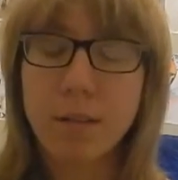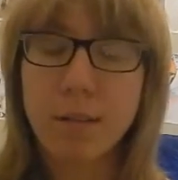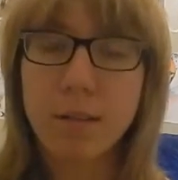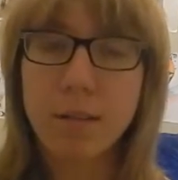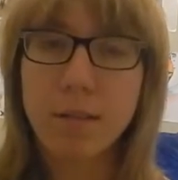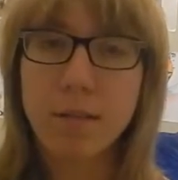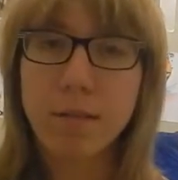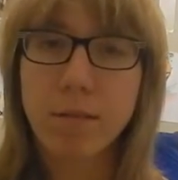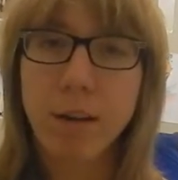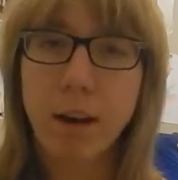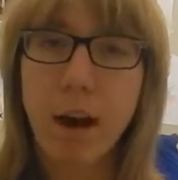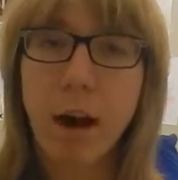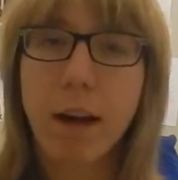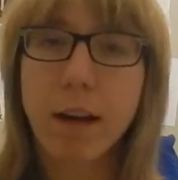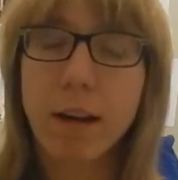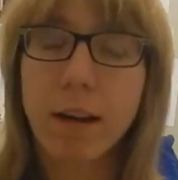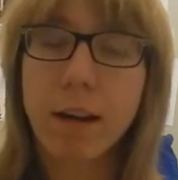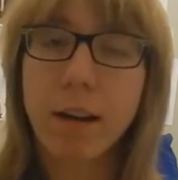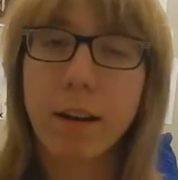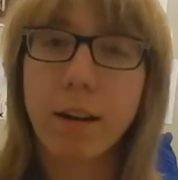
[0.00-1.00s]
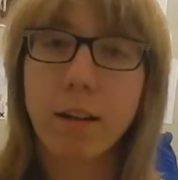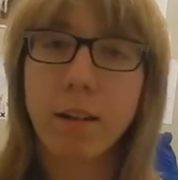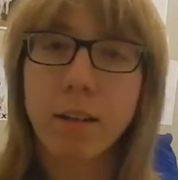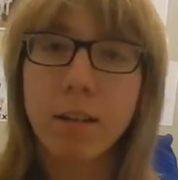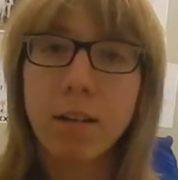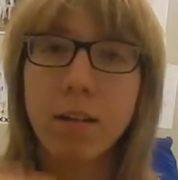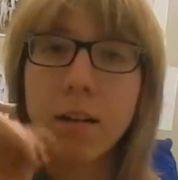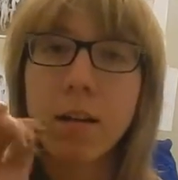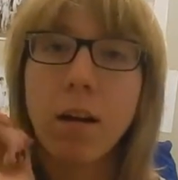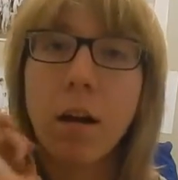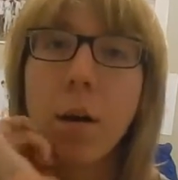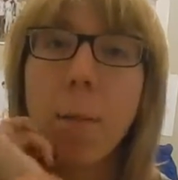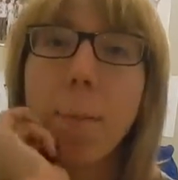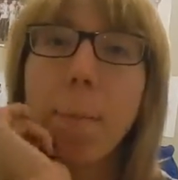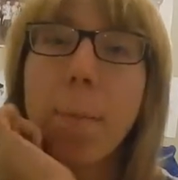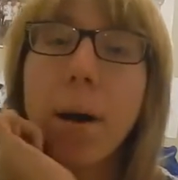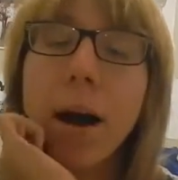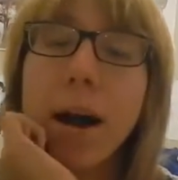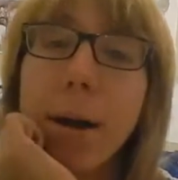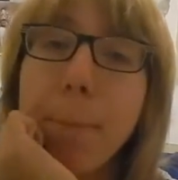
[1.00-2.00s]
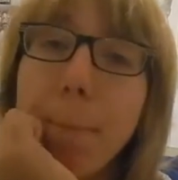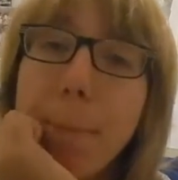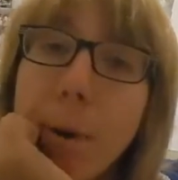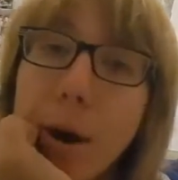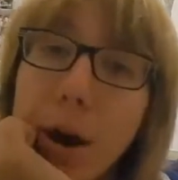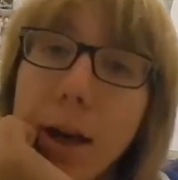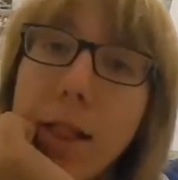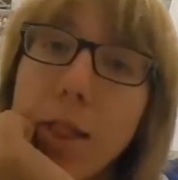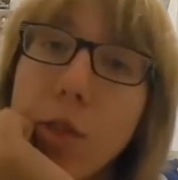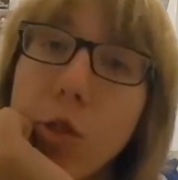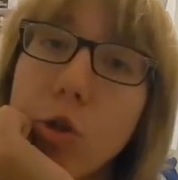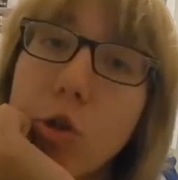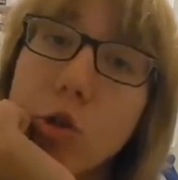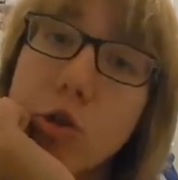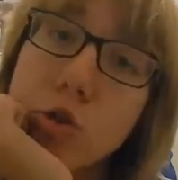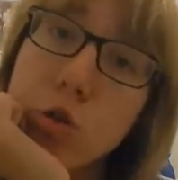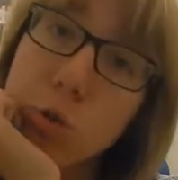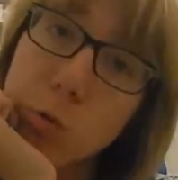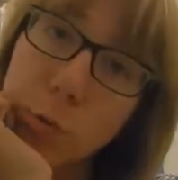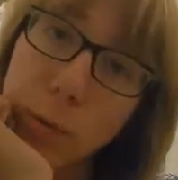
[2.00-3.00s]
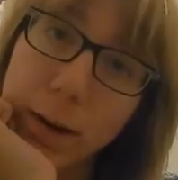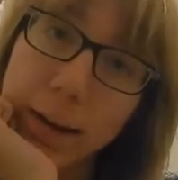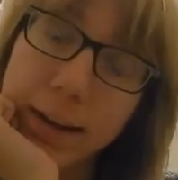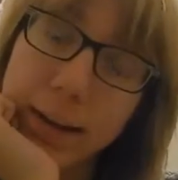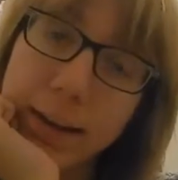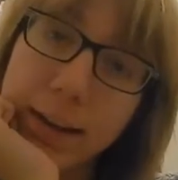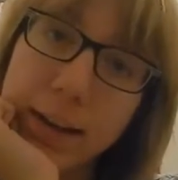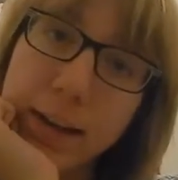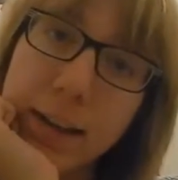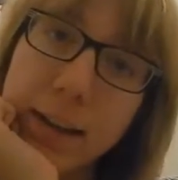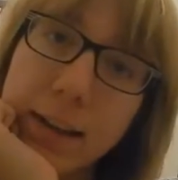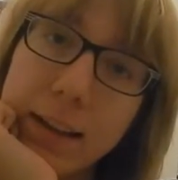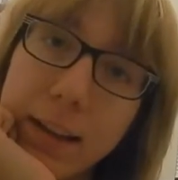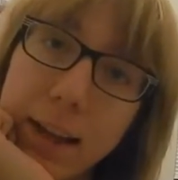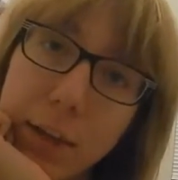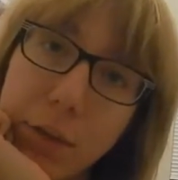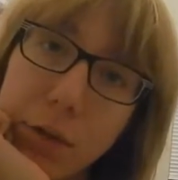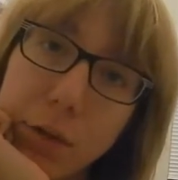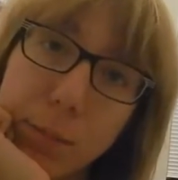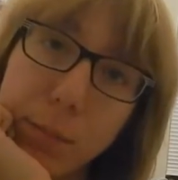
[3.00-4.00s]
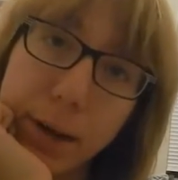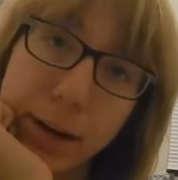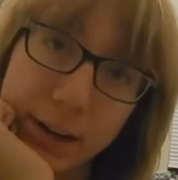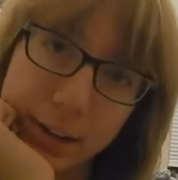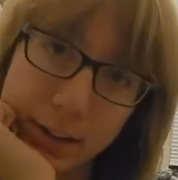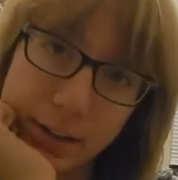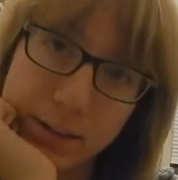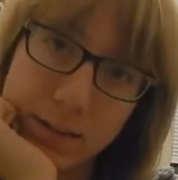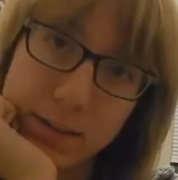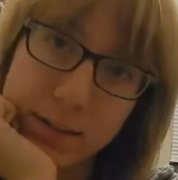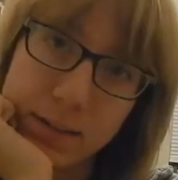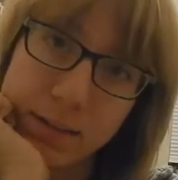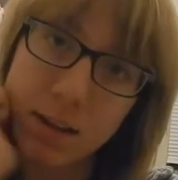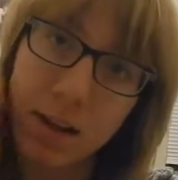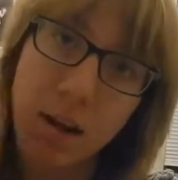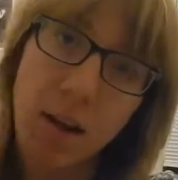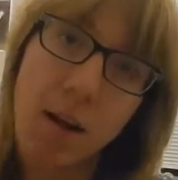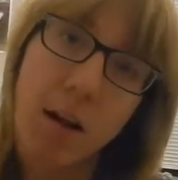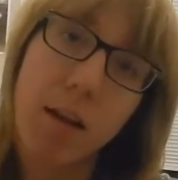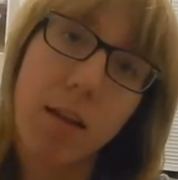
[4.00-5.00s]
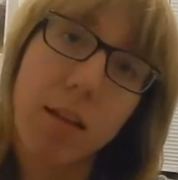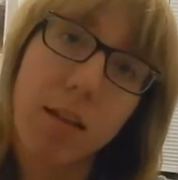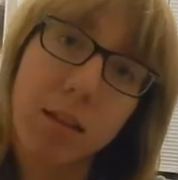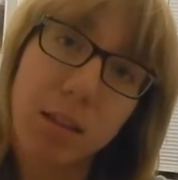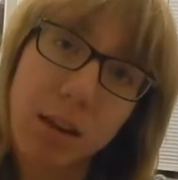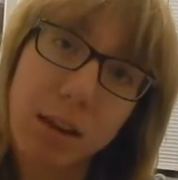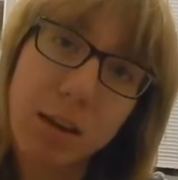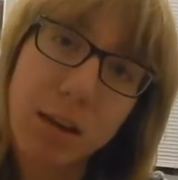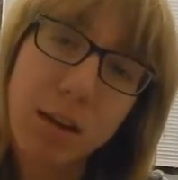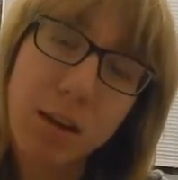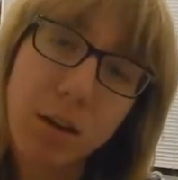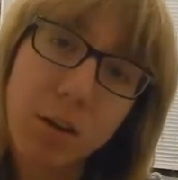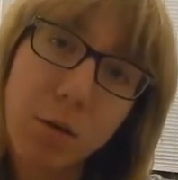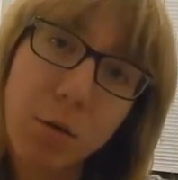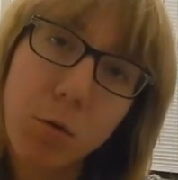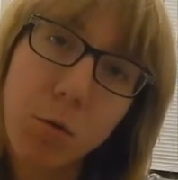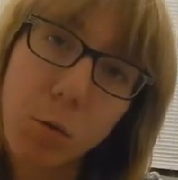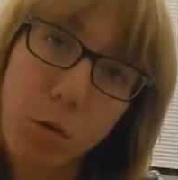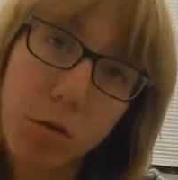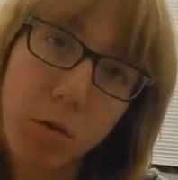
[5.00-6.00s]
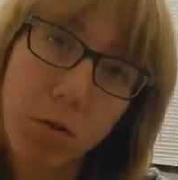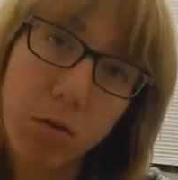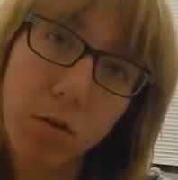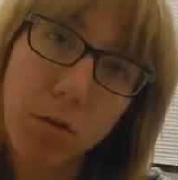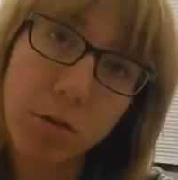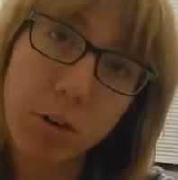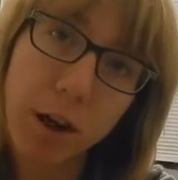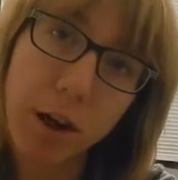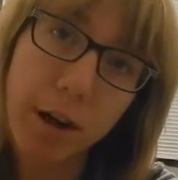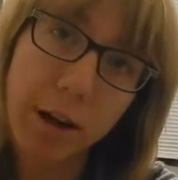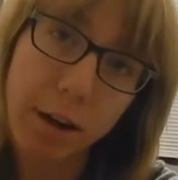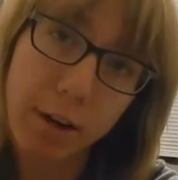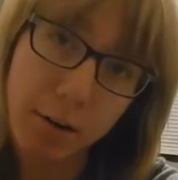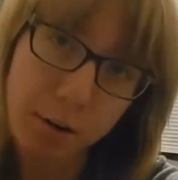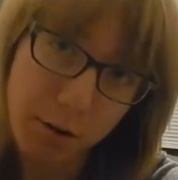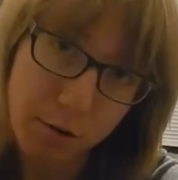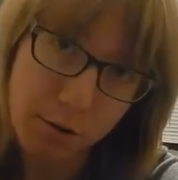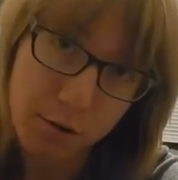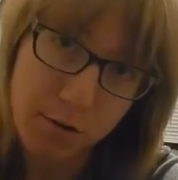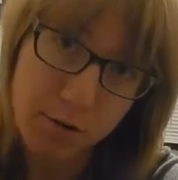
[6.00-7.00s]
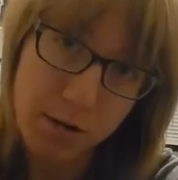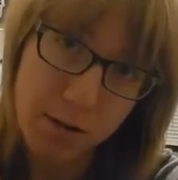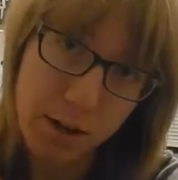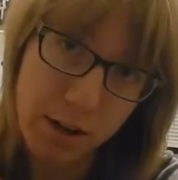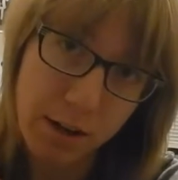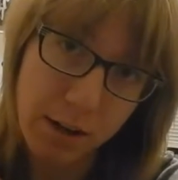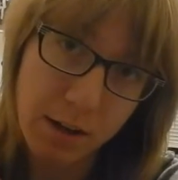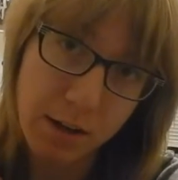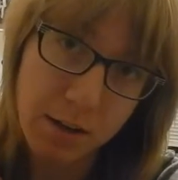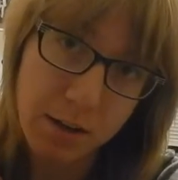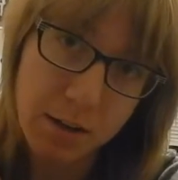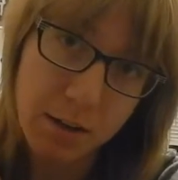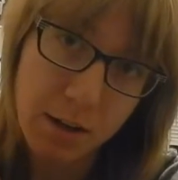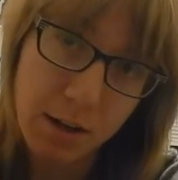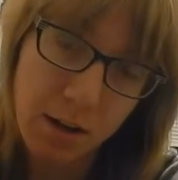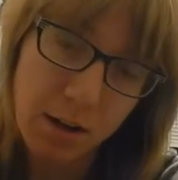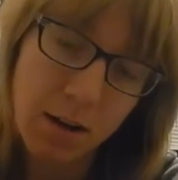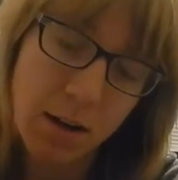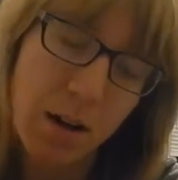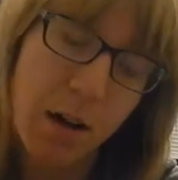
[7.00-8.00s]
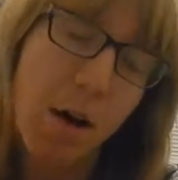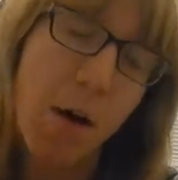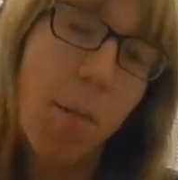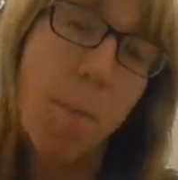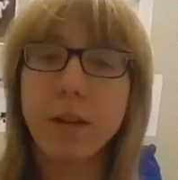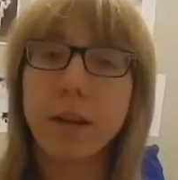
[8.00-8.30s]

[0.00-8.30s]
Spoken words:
Yes, I get it. My butt looks great in leather pants. Thank you, world, I understand.